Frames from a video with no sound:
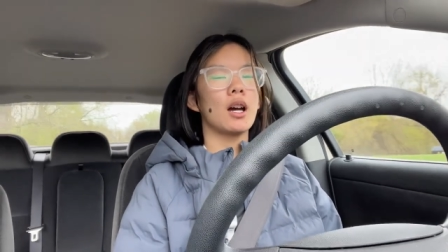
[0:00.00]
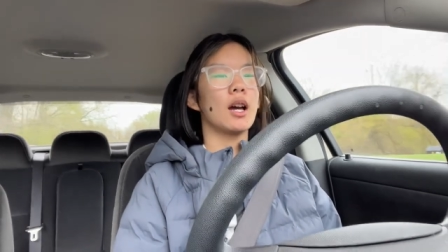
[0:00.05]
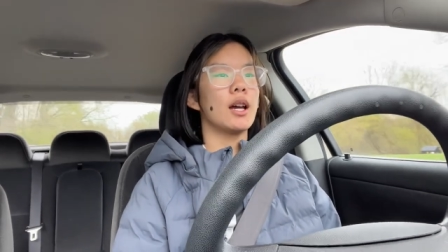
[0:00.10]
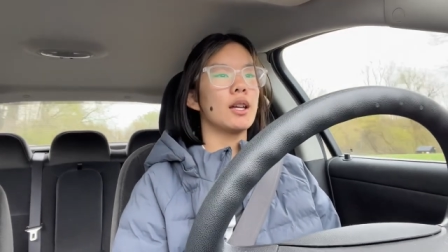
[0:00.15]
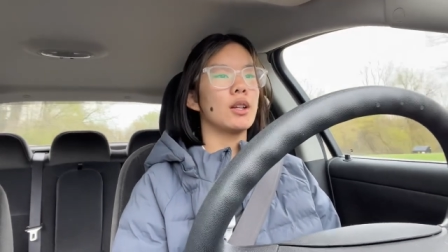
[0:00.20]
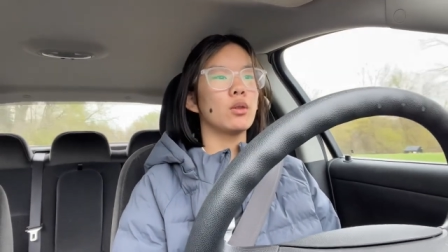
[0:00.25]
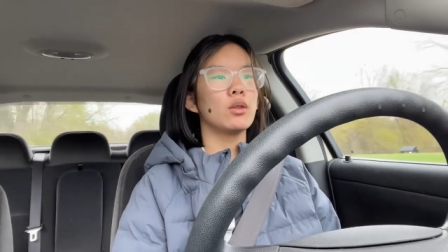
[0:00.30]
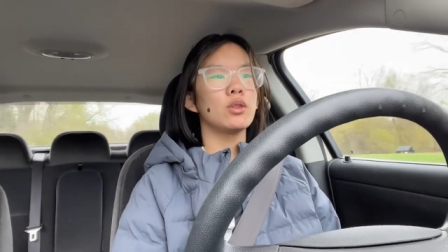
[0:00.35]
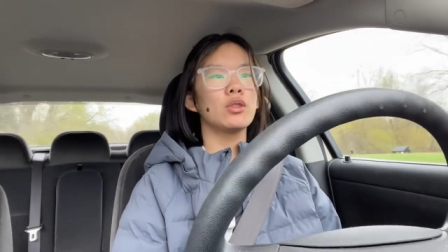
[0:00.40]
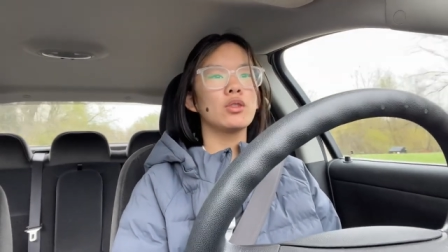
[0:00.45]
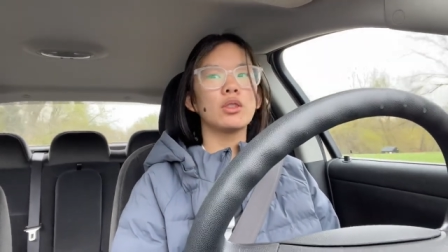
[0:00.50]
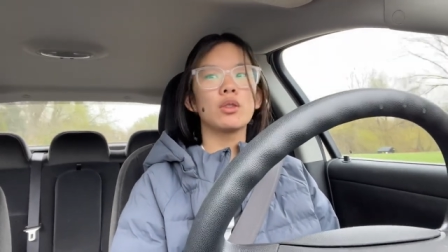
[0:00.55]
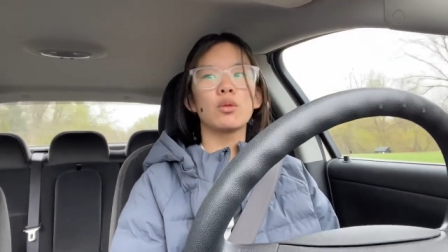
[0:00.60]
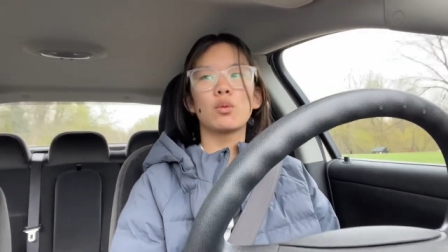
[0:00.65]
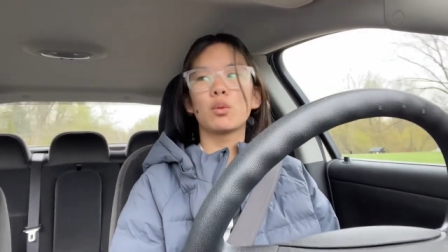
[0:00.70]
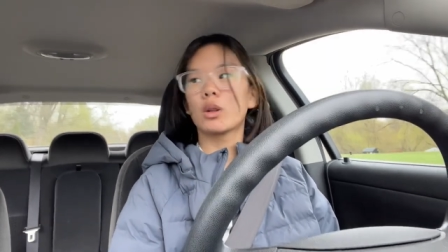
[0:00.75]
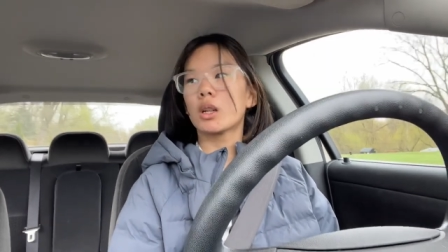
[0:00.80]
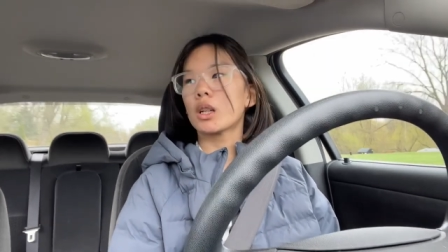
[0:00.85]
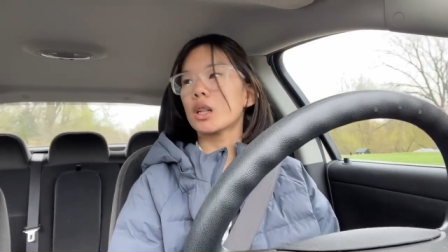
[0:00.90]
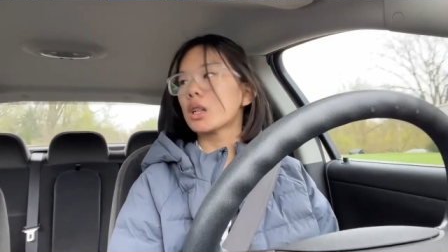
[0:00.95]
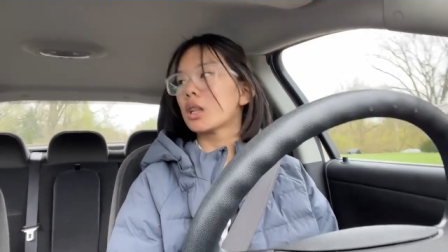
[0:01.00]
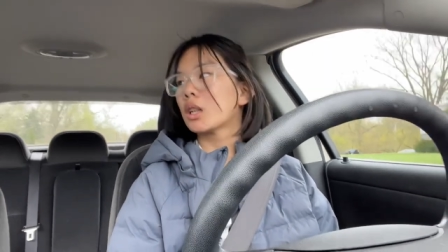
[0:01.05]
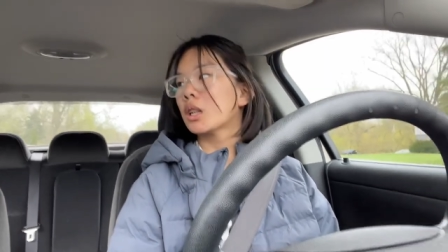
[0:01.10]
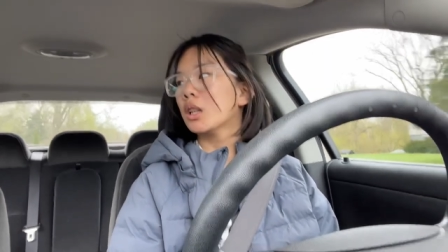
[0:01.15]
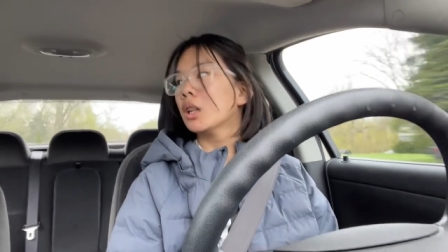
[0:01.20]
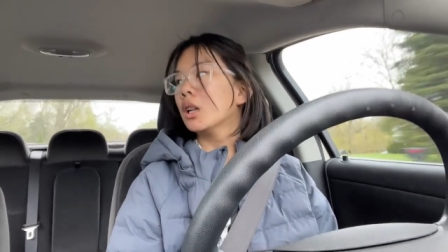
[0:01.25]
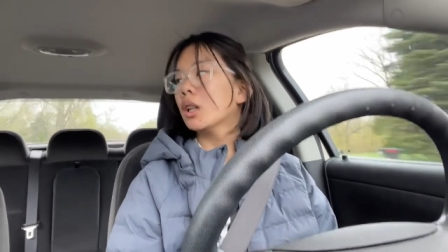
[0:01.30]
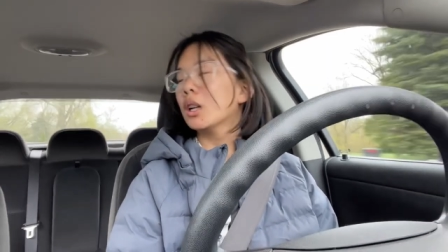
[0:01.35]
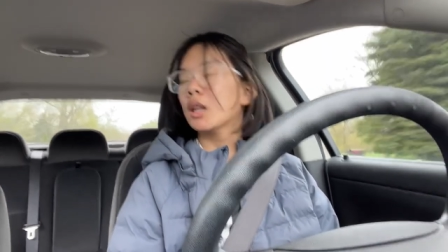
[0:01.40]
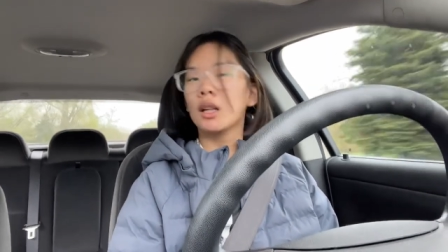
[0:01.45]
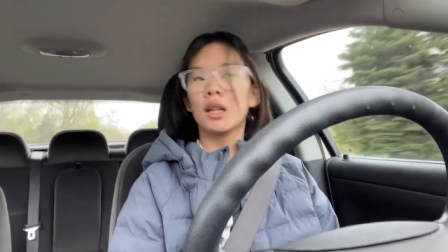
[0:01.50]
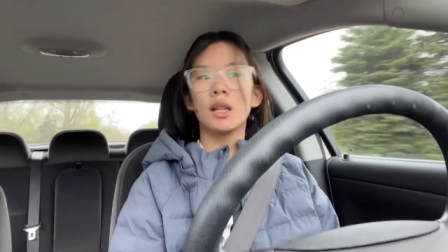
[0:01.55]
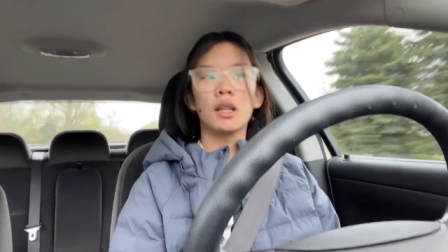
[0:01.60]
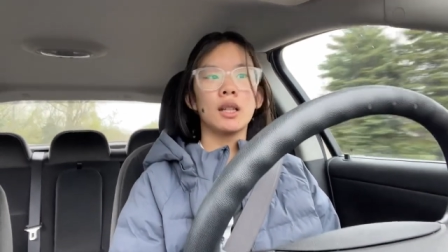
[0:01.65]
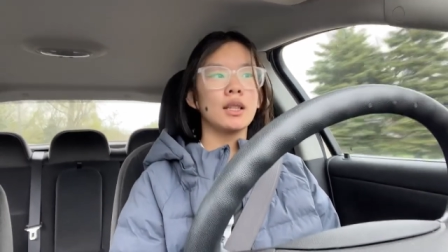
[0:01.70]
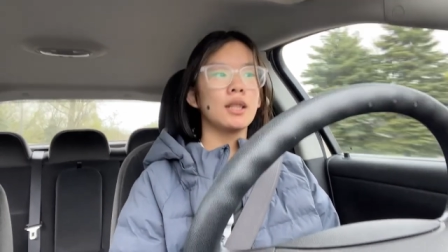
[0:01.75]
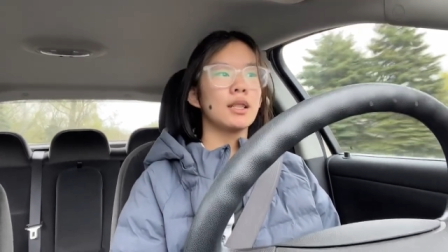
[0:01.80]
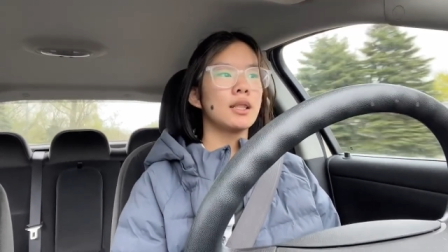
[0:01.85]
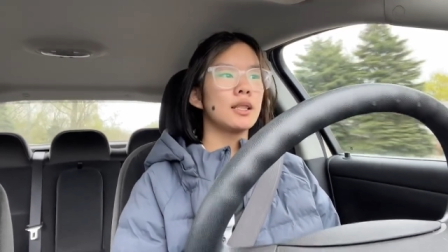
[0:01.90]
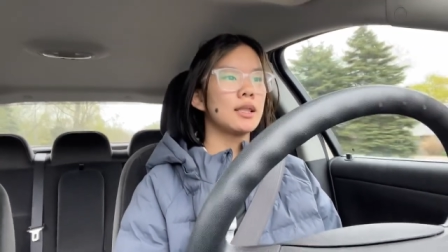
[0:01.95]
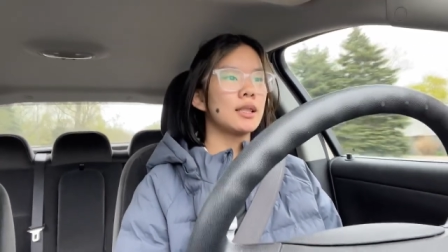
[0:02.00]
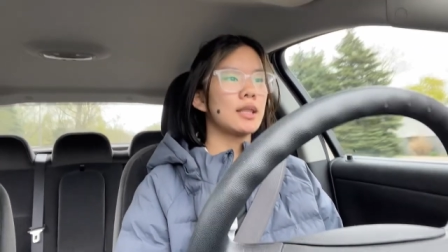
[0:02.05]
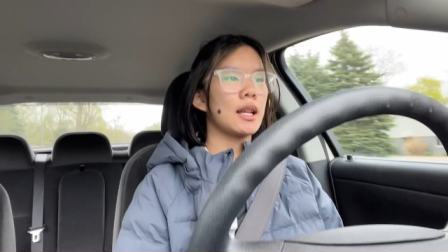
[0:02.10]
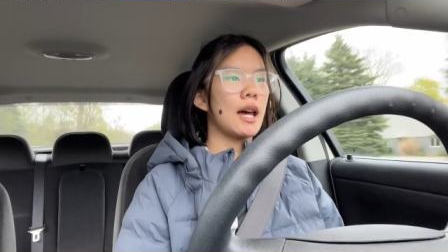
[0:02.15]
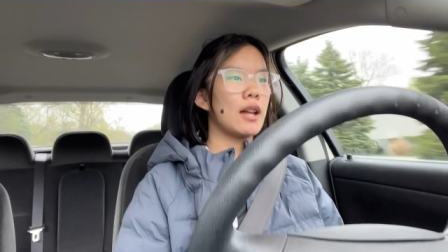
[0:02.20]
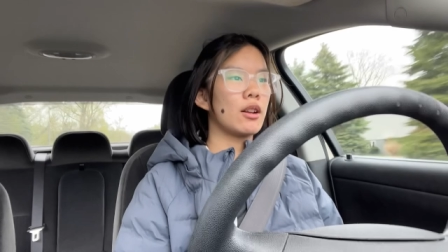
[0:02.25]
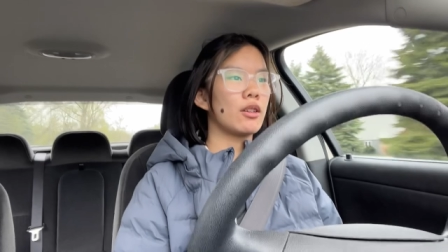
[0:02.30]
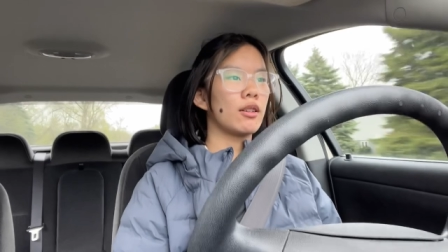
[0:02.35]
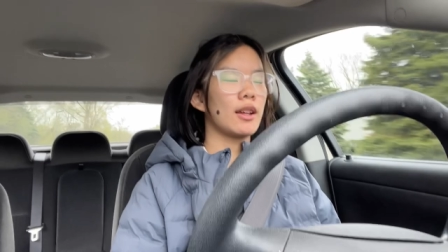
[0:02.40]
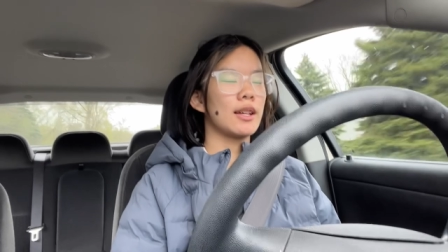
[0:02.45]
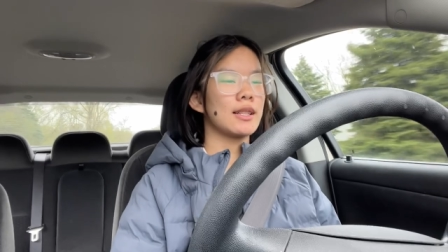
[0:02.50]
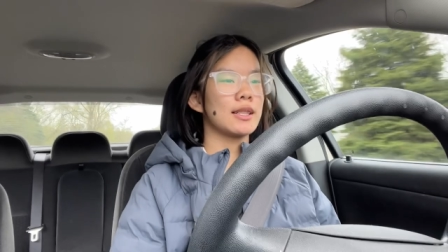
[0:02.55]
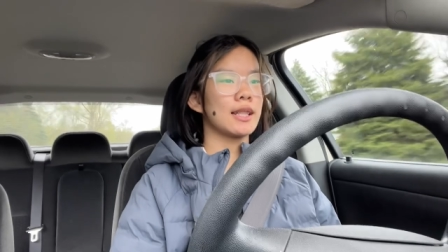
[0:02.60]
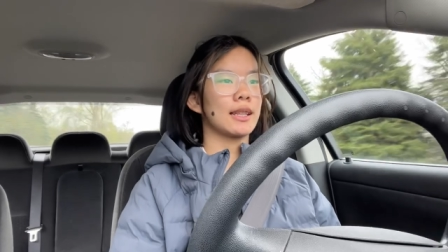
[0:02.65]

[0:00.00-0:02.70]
I don't usually work Saturdays,